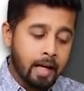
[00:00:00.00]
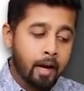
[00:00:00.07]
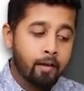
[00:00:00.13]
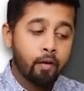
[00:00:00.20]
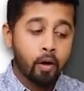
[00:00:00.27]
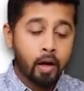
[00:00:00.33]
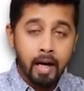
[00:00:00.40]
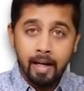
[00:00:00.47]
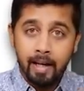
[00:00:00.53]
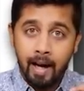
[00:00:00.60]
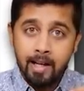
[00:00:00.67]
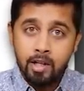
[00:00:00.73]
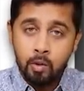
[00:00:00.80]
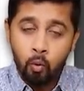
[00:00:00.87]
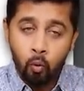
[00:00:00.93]
If you look at
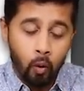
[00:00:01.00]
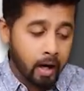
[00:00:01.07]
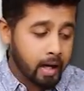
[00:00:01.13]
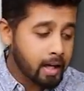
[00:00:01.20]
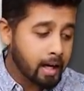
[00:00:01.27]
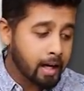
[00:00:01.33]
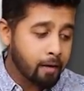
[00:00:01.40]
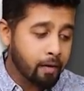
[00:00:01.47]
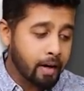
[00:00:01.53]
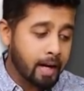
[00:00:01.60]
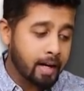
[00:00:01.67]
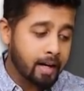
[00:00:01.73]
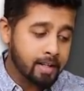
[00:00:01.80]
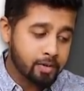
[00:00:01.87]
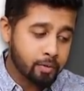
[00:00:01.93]
last 1 year
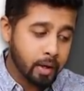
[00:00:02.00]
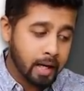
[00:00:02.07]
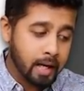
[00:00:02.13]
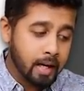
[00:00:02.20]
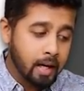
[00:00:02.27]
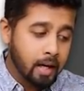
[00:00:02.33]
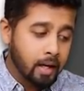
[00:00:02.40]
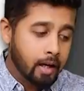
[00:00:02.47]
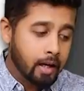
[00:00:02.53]
dividend history,